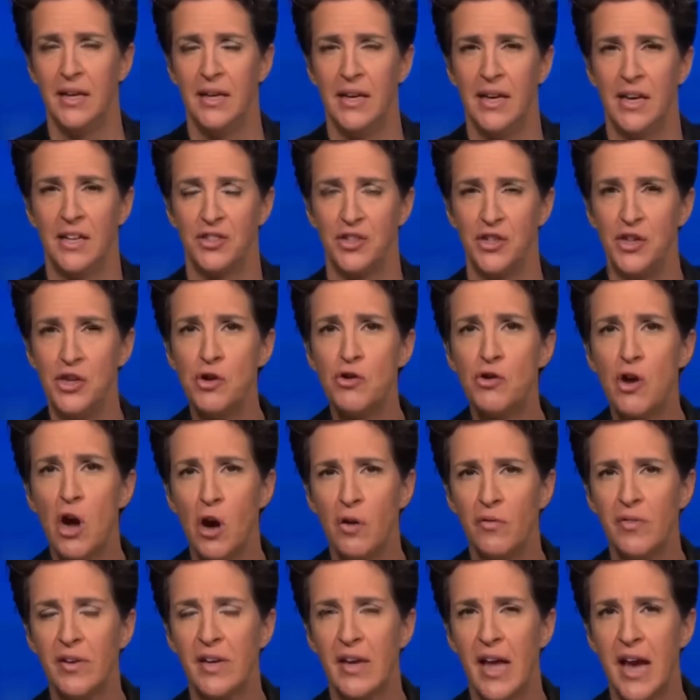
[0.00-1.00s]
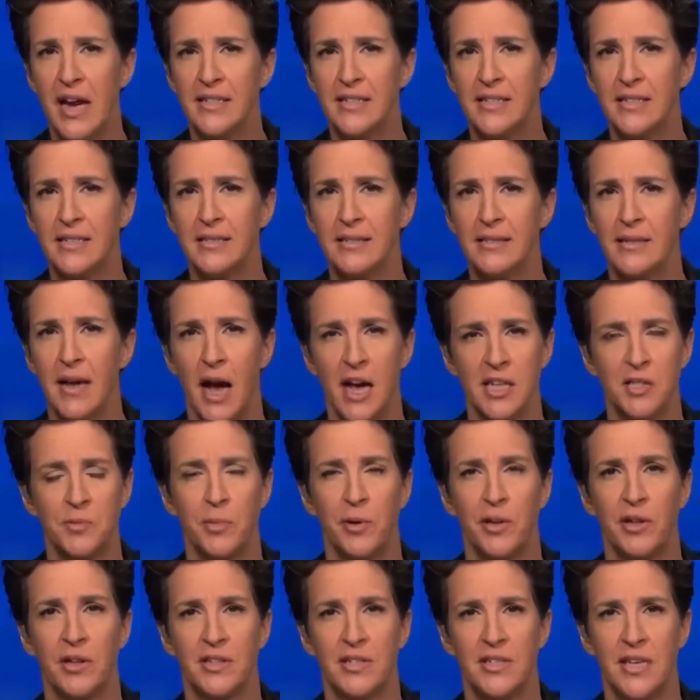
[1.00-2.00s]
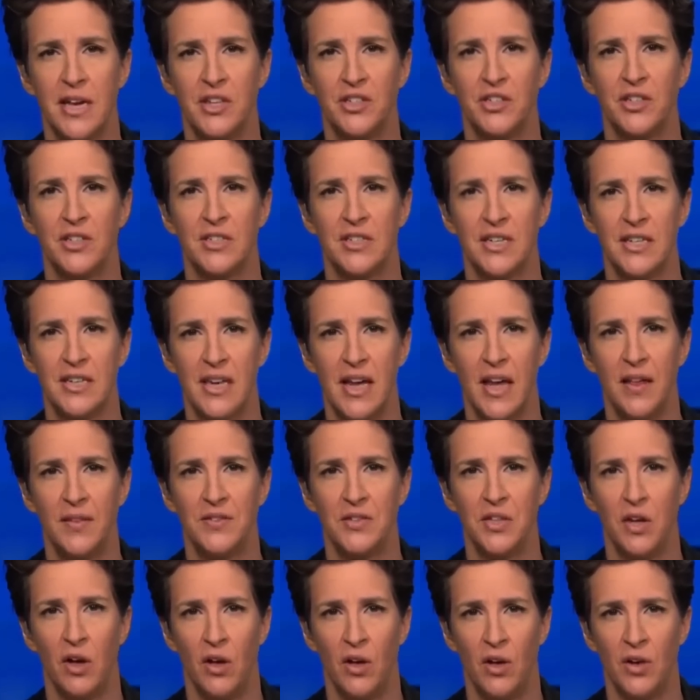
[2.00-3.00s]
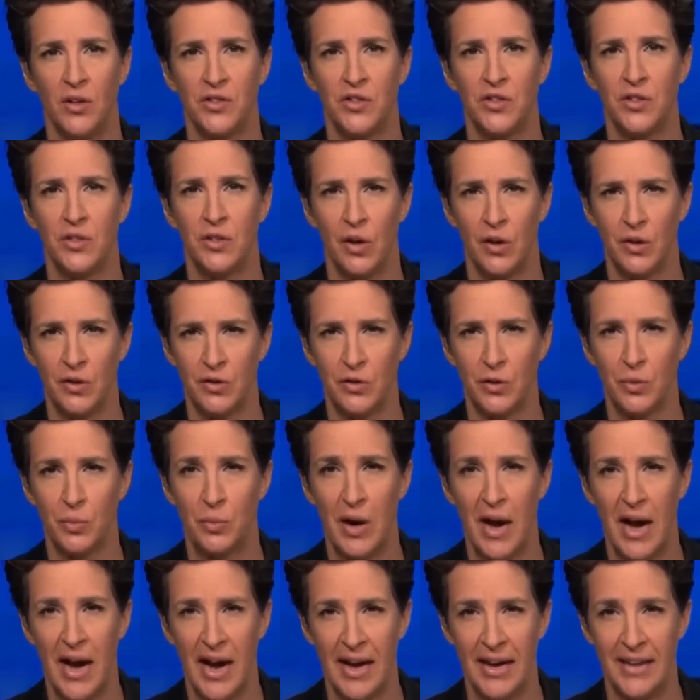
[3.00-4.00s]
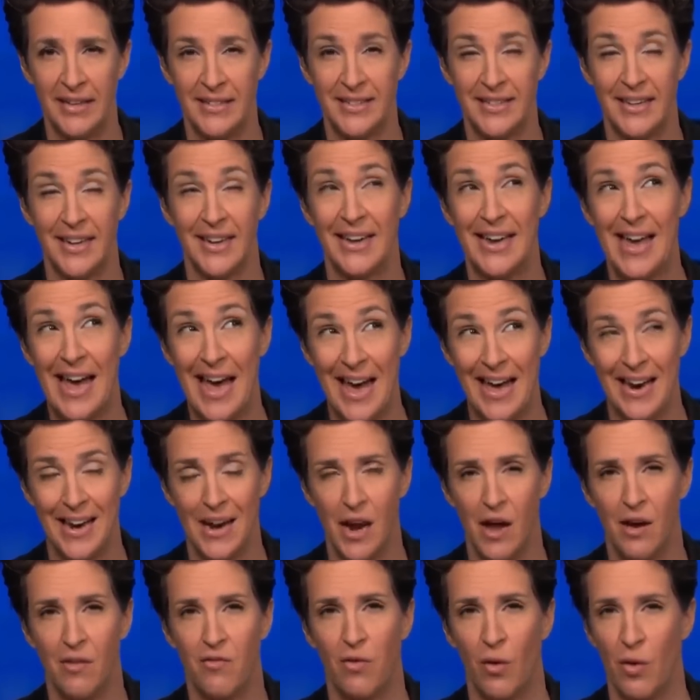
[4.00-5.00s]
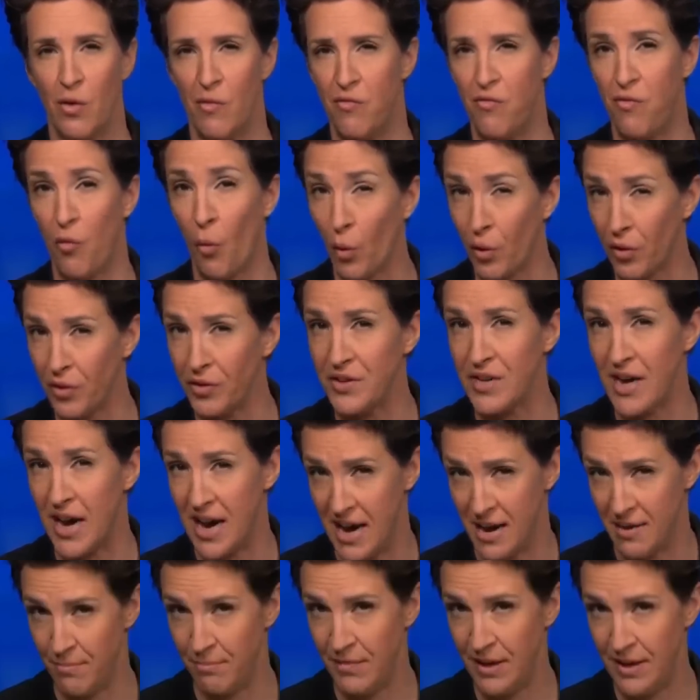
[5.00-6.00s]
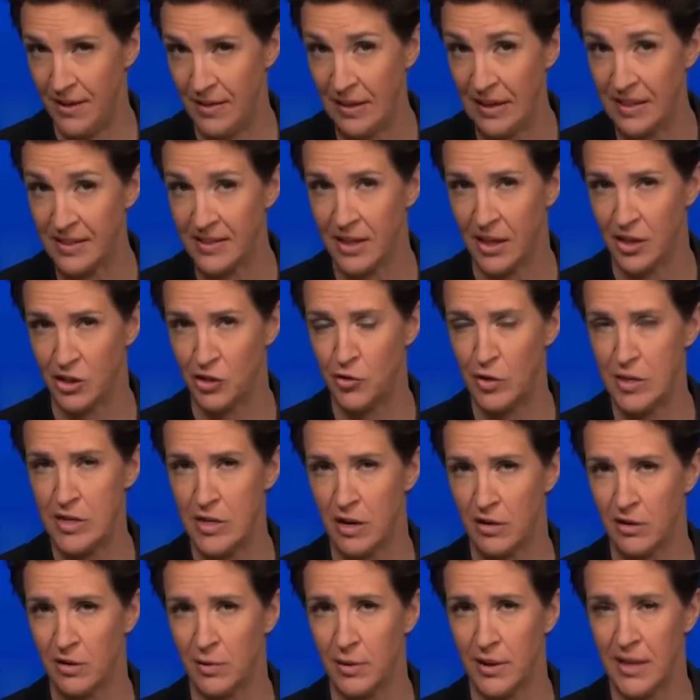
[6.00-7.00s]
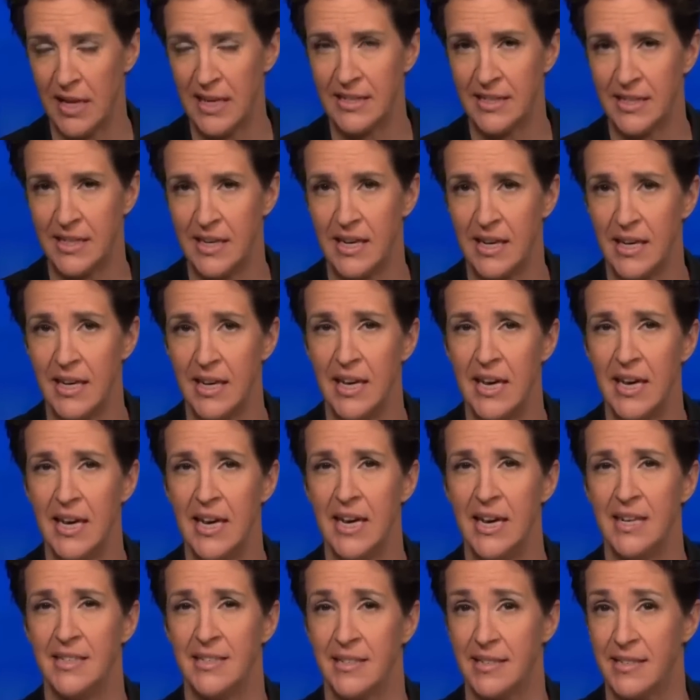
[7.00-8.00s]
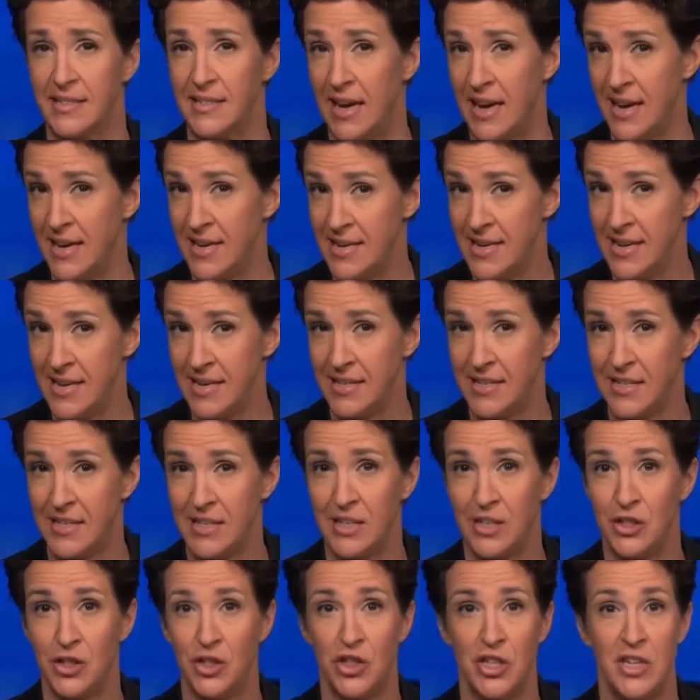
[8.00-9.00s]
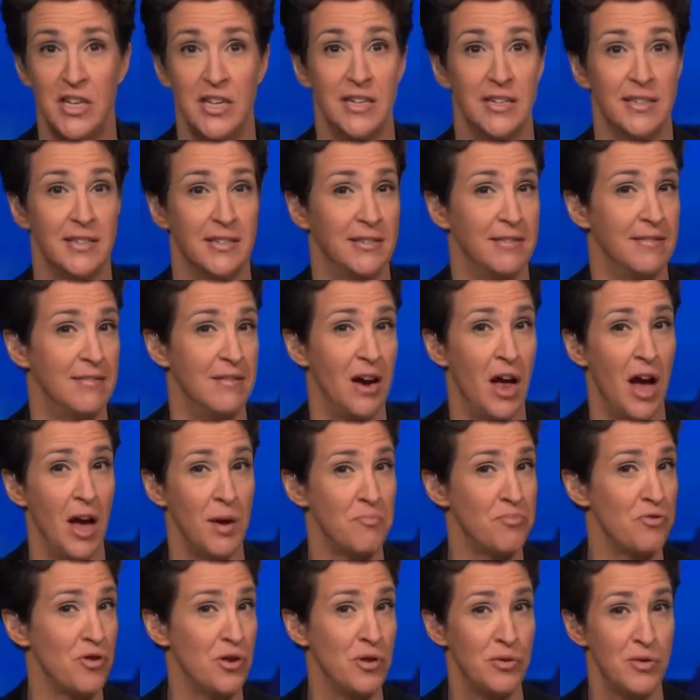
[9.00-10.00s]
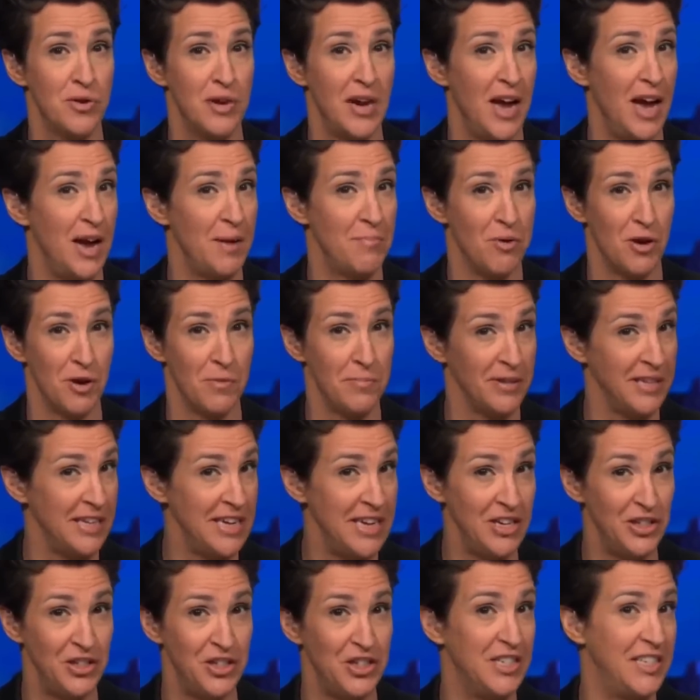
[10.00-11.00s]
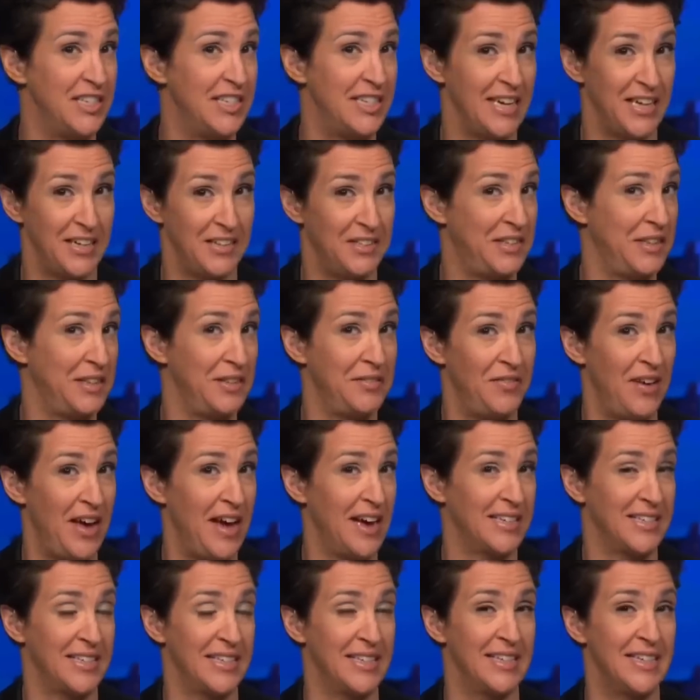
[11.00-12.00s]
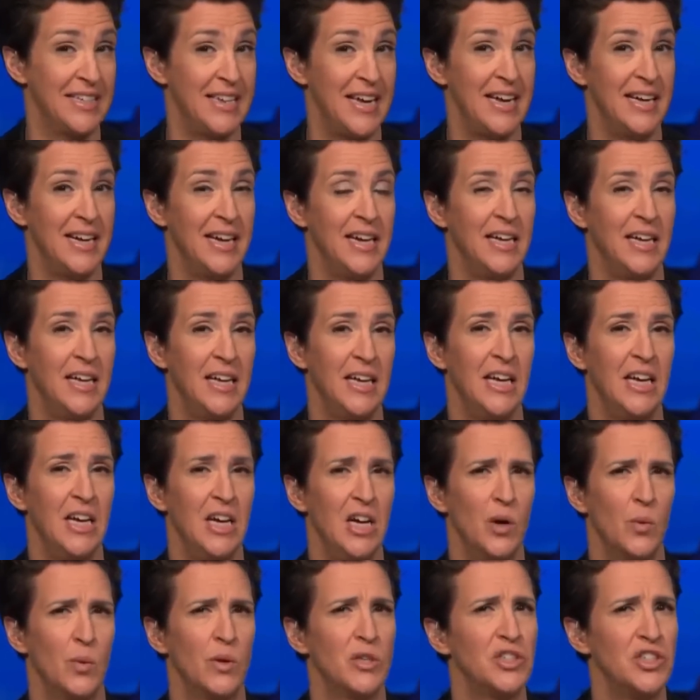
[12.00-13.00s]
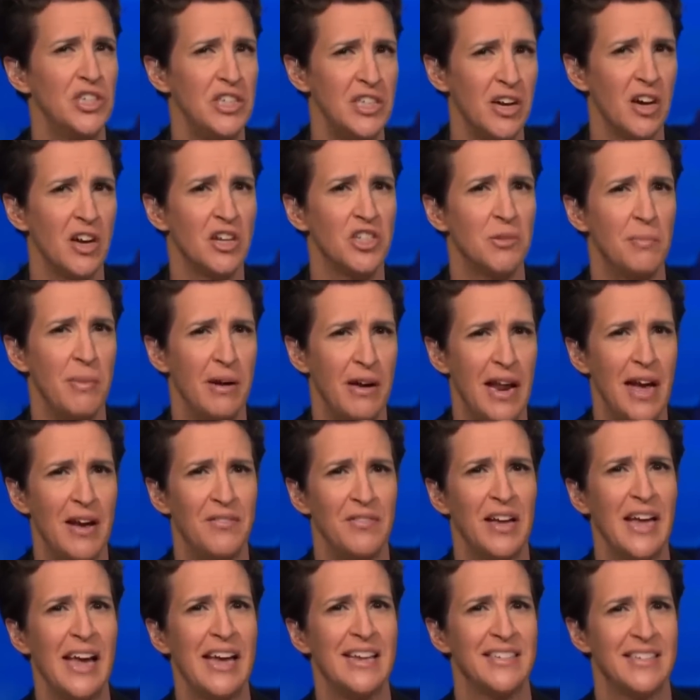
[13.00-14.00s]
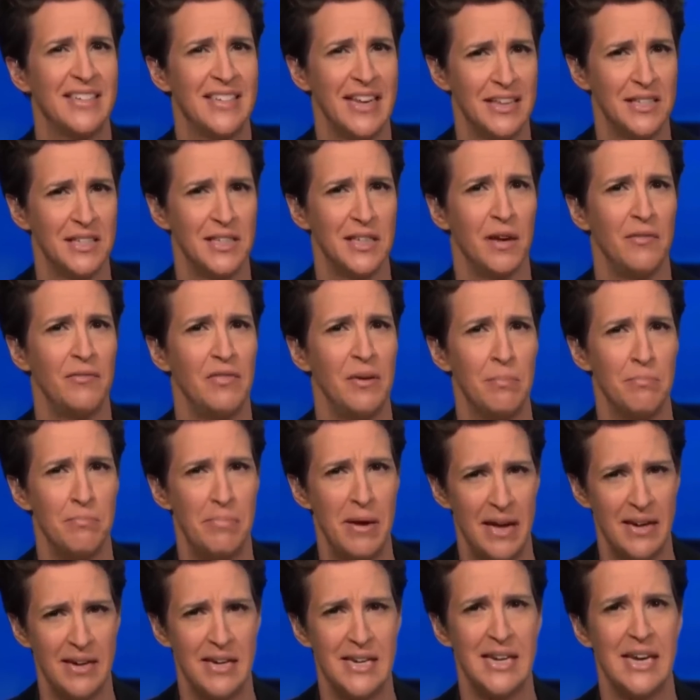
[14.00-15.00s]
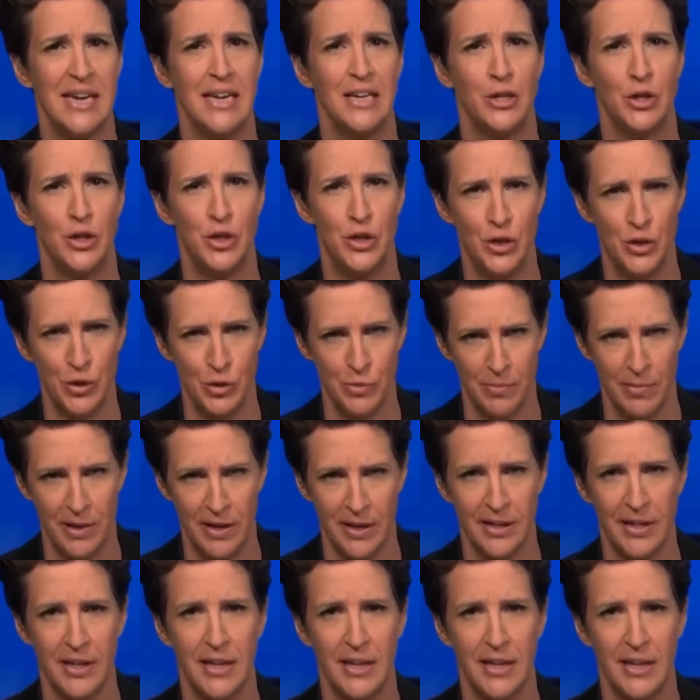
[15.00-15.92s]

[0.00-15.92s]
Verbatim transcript: As new COVID cases, hospitalizations, and deaths all start to rise again for the fourth time in this country, Dr. Walensky is a scientist. She is not prone to hyperbole. She sticks to the facts and the data when she talks about having a sense of impending doom.